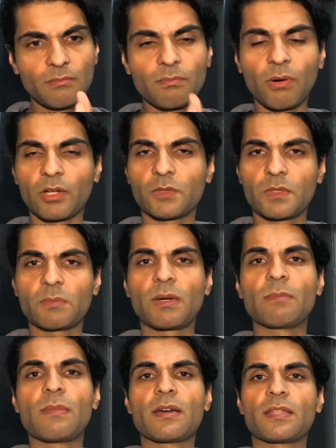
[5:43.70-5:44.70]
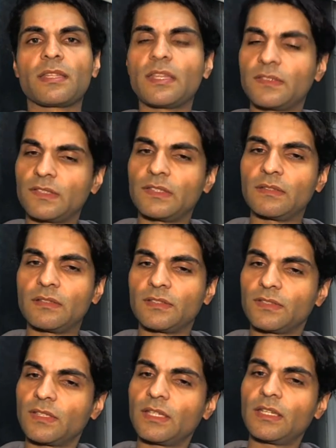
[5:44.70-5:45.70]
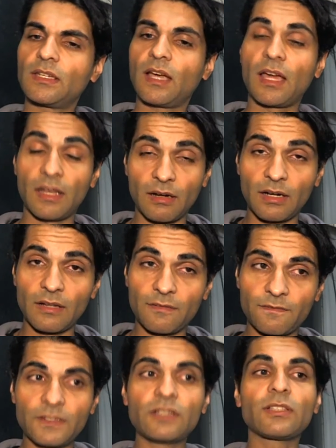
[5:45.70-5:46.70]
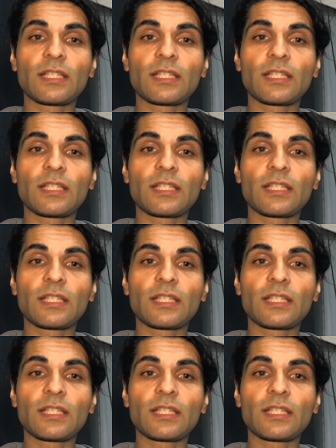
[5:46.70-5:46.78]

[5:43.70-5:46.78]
bond with my mother. I feel